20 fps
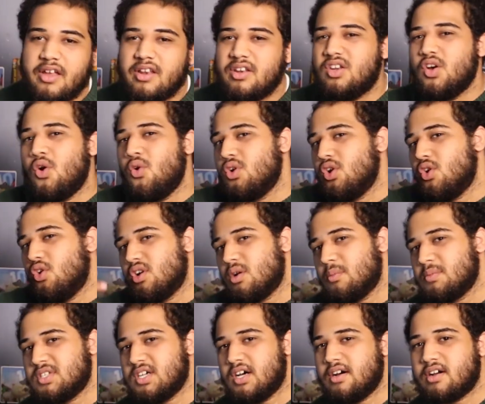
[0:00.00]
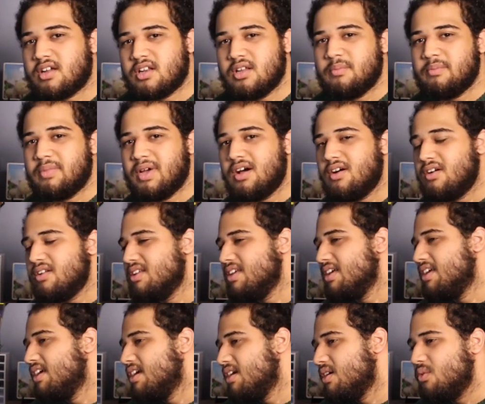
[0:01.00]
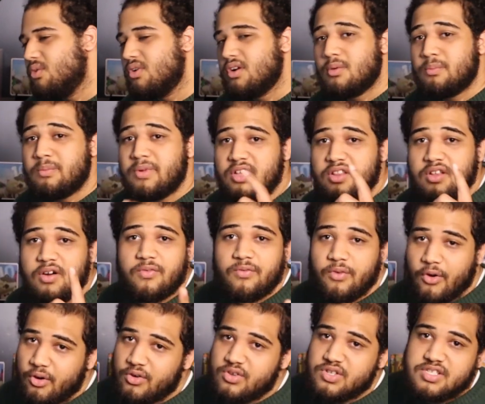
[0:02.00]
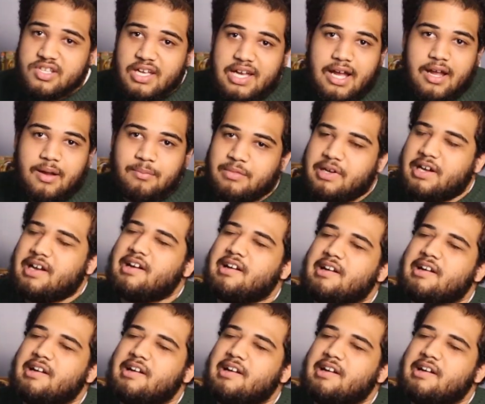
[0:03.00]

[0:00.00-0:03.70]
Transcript: I don't know what I'm talking about. Wanna be the first time.